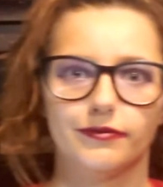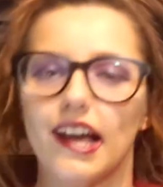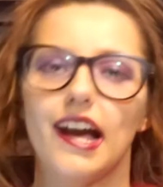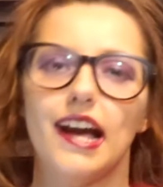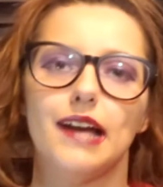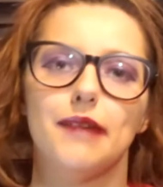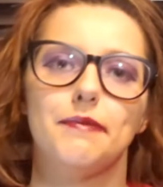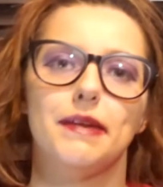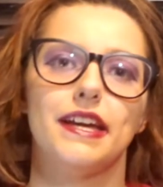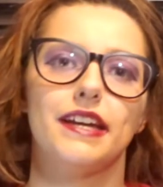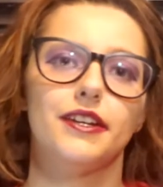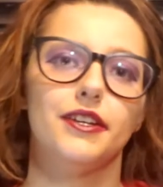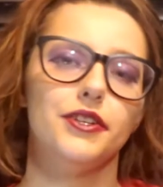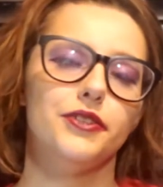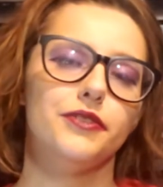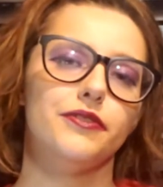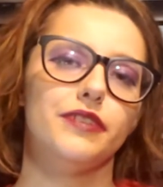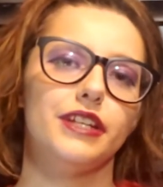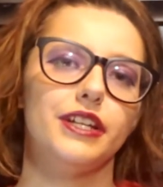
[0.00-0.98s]
I make
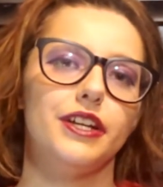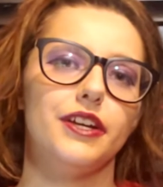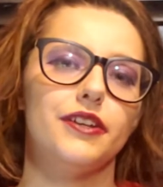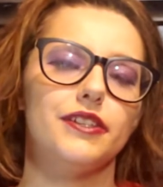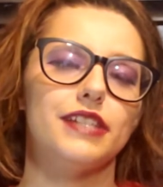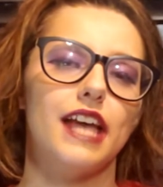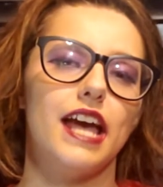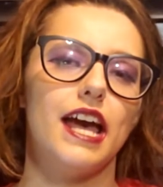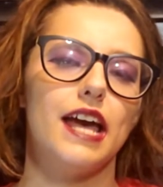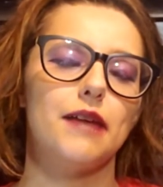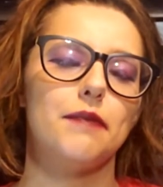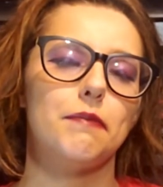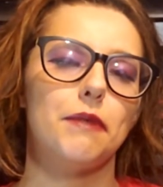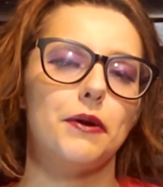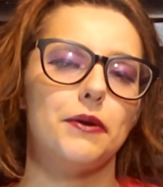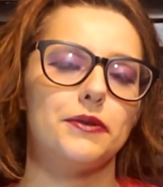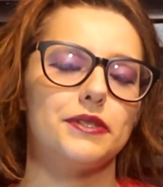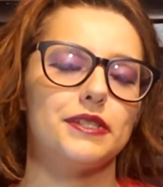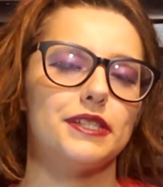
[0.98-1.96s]
new videos and
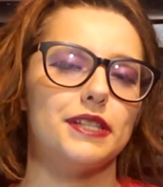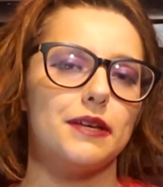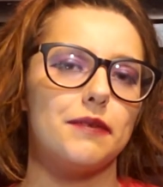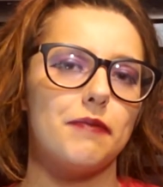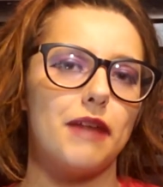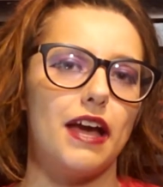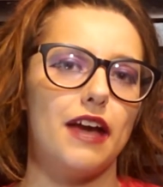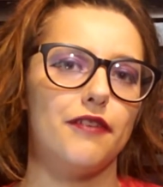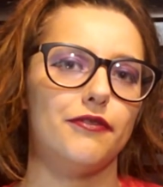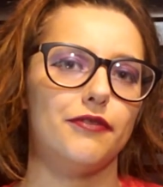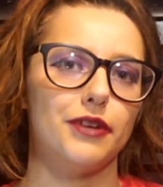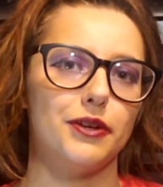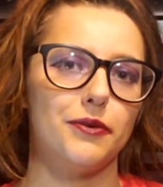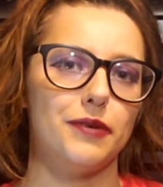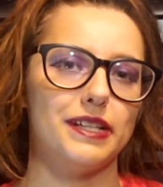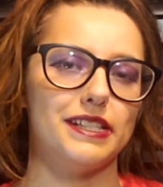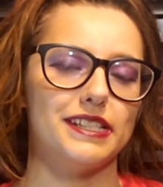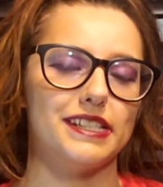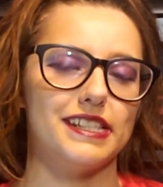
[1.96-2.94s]
post them every
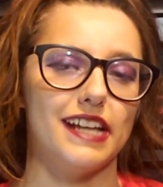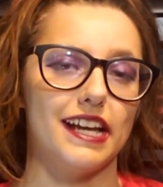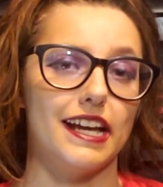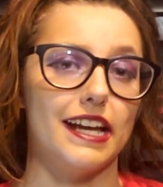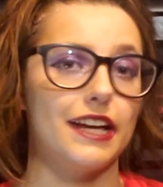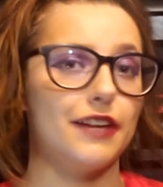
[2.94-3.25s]
Wednesday.